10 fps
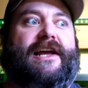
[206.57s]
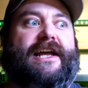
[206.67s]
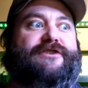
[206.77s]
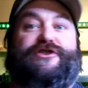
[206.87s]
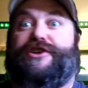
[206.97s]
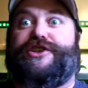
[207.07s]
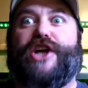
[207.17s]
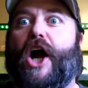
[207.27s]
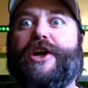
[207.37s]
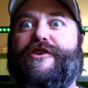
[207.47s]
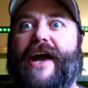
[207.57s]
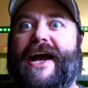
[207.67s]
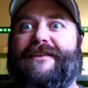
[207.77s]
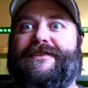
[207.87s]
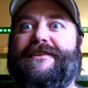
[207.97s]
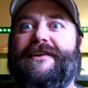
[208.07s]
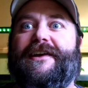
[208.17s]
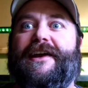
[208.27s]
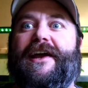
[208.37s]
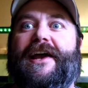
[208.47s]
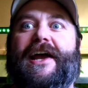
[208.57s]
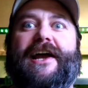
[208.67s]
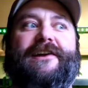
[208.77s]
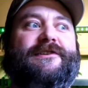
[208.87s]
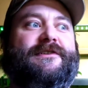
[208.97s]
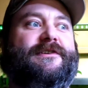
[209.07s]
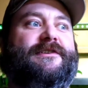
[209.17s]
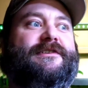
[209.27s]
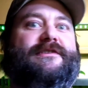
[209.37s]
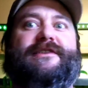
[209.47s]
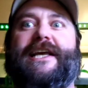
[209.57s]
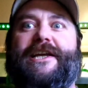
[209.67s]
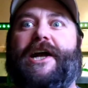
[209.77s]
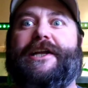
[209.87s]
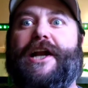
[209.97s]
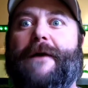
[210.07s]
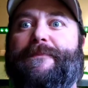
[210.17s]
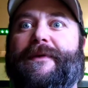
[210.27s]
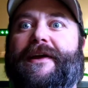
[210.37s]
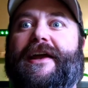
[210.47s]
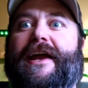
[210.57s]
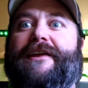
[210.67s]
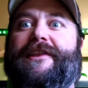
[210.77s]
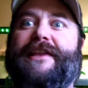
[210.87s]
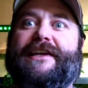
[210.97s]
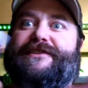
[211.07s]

It's just yard grass and they cut it up and then they